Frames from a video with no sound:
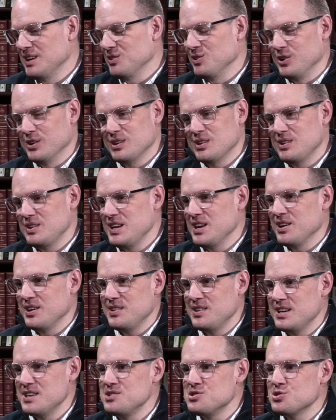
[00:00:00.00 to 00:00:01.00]
Look, the
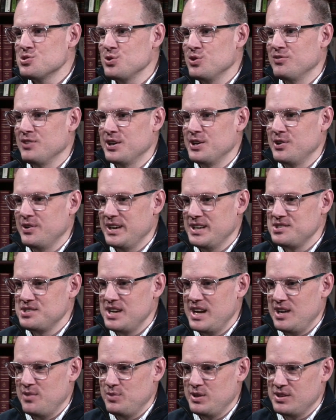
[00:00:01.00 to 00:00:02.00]
issue of underage
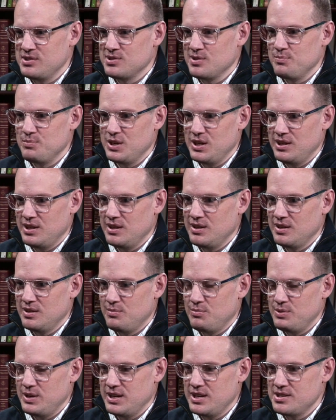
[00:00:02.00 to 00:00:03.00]
gaming is a big
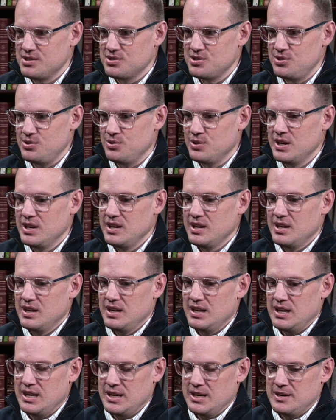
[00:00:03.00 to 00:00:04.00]
issue.
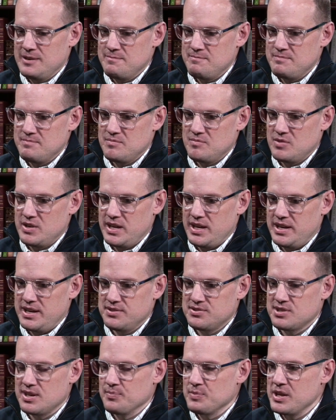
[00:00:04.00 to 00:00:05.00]
And
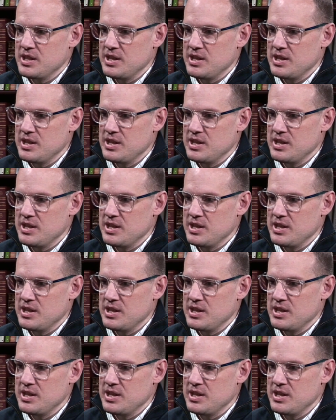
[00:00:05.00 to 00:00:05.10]
it's something